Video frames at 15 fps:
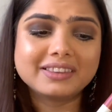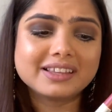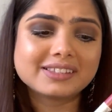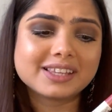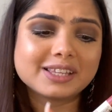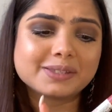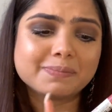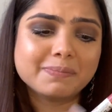This
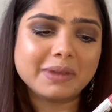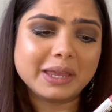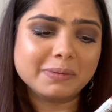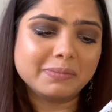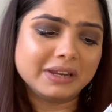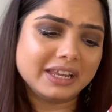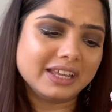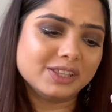is
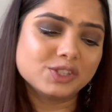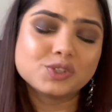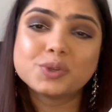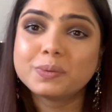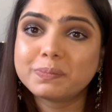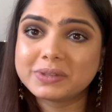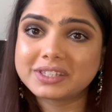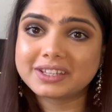Maybelline
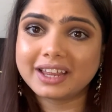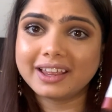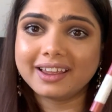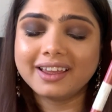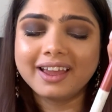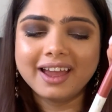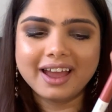Superstay